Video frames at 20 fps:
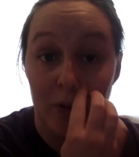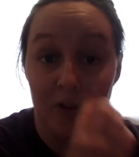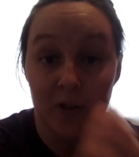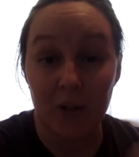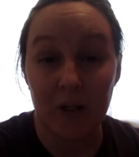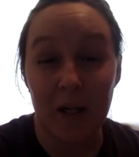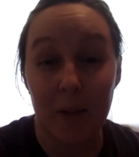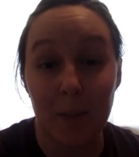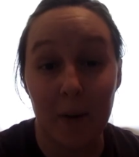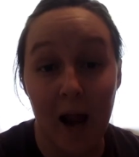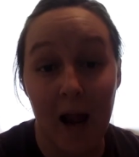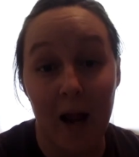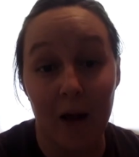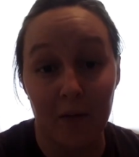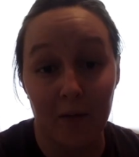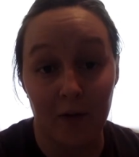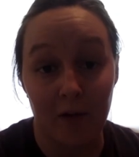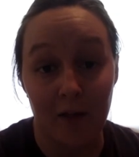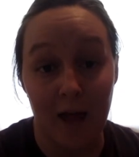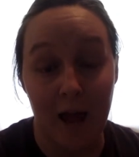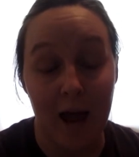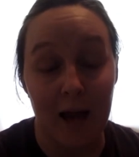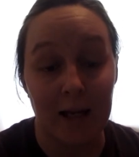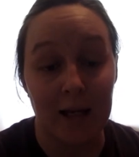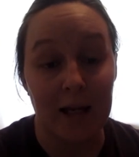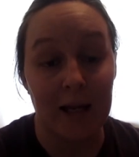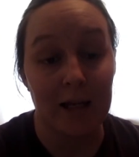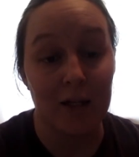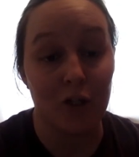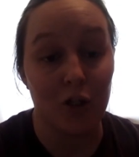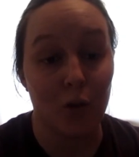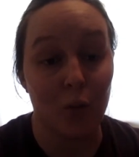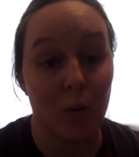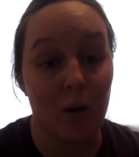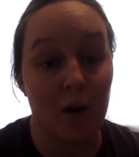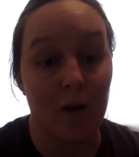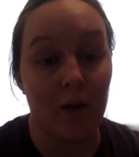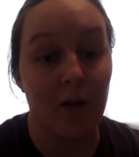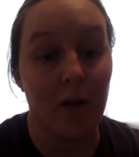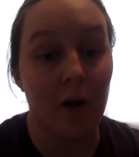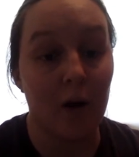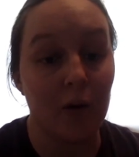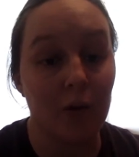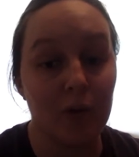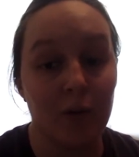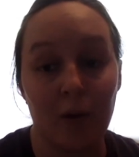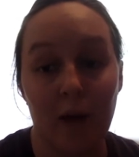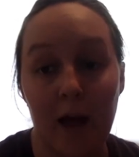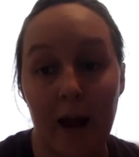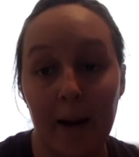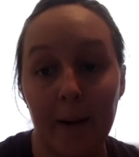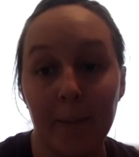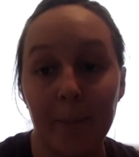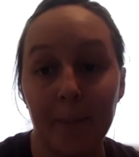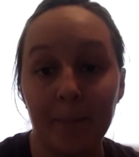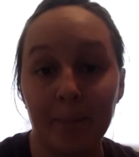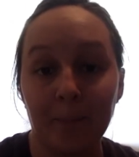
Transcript: so keep an eye out for that in case you're one of those, okay?